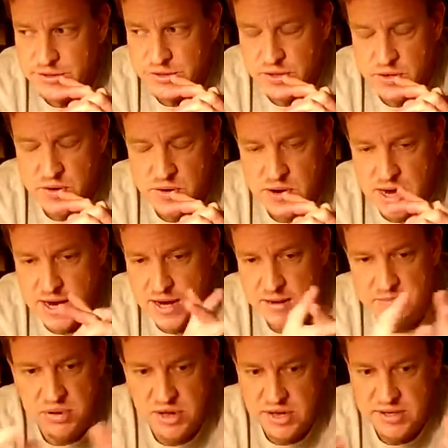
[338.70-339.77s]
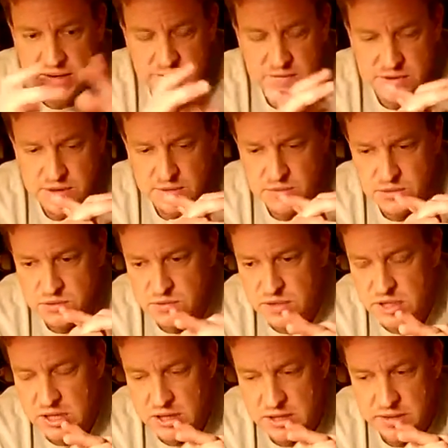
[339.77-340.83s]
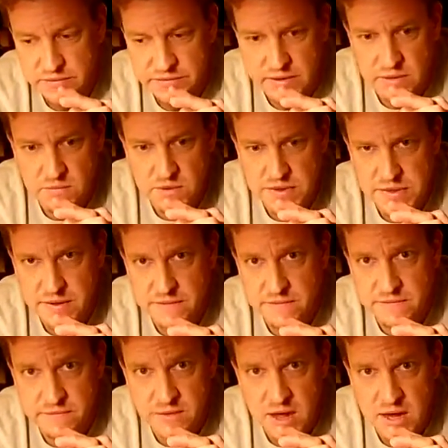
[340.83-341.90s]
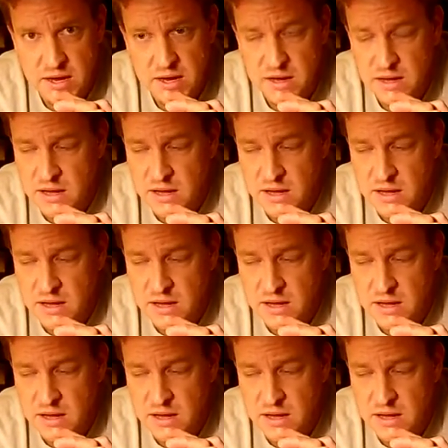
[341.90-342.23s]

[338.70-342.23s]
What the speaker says: So I unplugged everything real quickly and I was like, what the fuck?